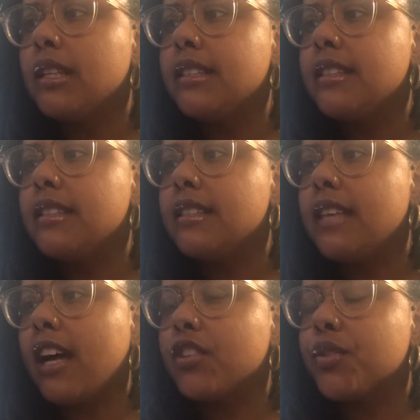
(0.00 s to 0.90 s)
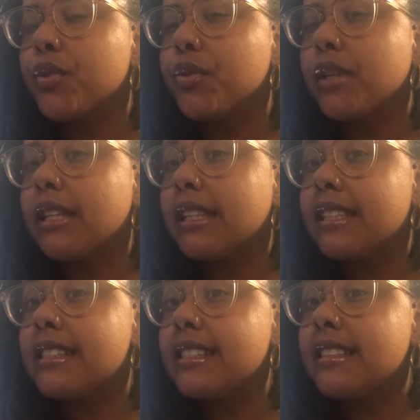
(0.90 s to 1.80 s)
to detach so you can
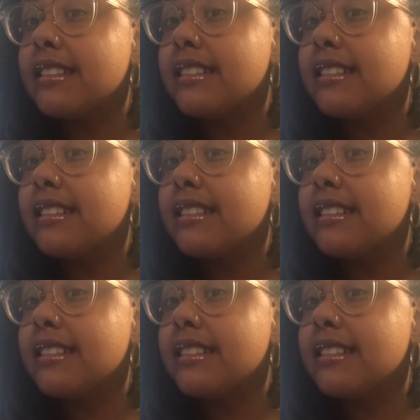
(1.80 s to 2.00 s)
listen.